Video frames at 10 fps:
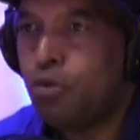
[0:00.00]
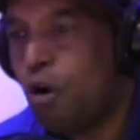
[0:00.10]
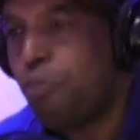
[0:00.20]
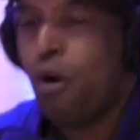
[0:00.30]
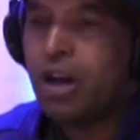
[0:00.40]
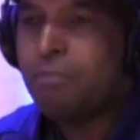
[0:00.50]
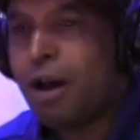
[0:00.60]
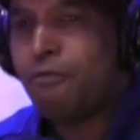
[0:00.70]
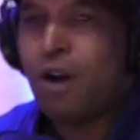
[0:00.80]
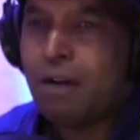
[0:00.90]
No pork and
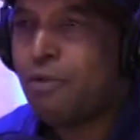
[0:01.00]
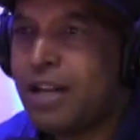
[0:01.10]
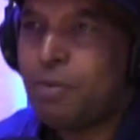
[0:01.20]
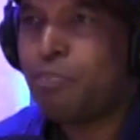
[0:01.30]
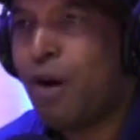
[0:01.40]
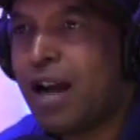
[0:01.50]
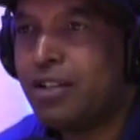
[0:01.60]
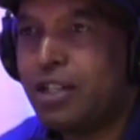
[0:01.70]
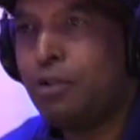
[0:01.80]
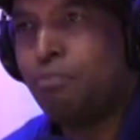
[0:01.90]
my fried rice by
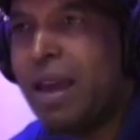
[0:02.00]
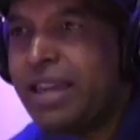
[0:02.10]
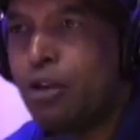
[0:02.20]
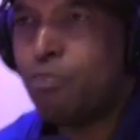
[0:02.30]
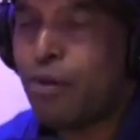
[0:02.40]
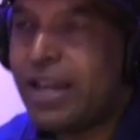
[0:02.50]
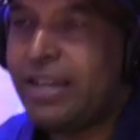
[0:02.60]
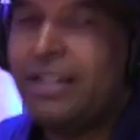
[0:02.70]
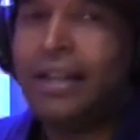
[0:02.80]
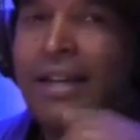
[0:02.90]
Prodigy, make it or break
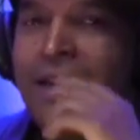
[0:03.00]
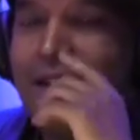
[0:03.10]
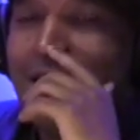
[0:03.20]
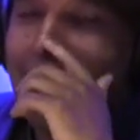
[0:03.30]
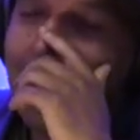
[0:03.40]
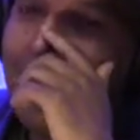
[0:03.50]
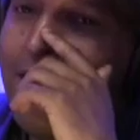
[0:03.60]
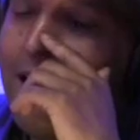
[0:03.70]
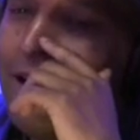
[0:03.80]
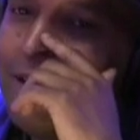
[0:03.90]
it, and
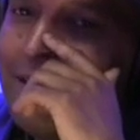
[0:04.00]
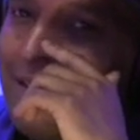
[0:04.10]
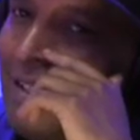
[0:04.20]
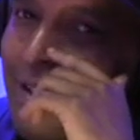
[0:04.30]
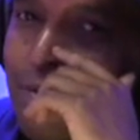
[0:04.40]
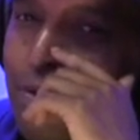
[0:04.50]
uh, it